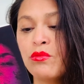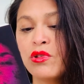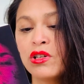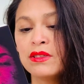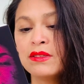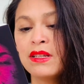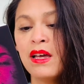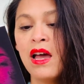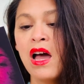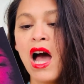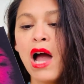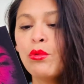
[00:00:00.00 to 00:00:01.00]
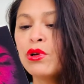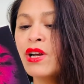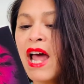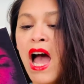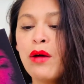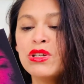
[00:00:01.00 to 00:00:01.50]
wars. I wondered
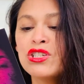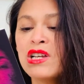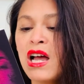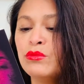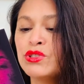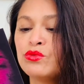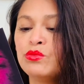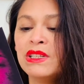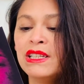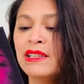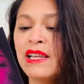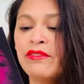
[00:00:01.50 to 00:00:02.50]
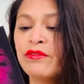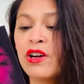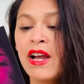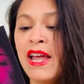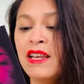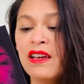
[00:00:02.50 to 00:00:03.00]
how much time was really left
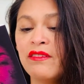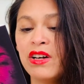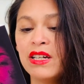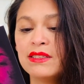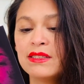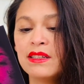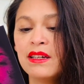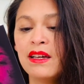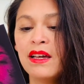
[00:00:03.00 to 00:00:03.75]
for any of us.